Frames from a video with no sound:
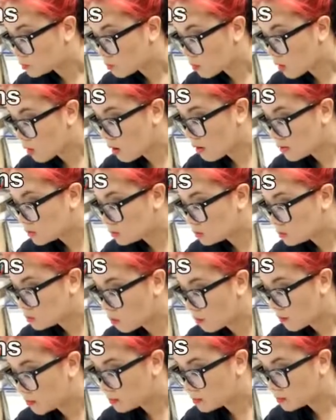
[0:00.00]
3.9,
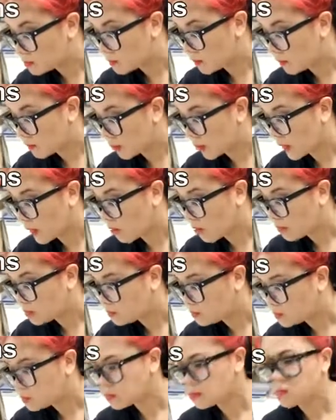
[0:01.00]
which is very
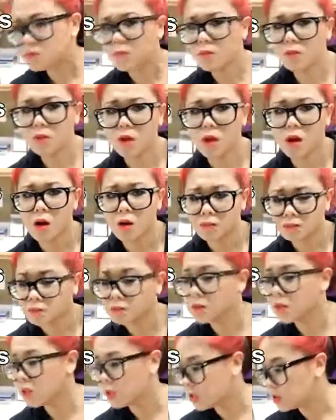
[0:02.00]
respectable
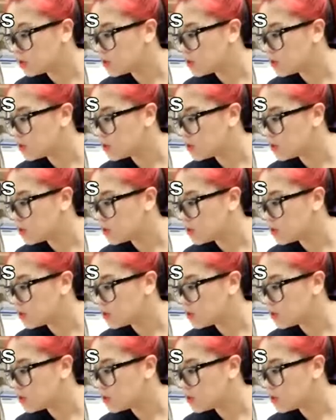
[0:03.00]
on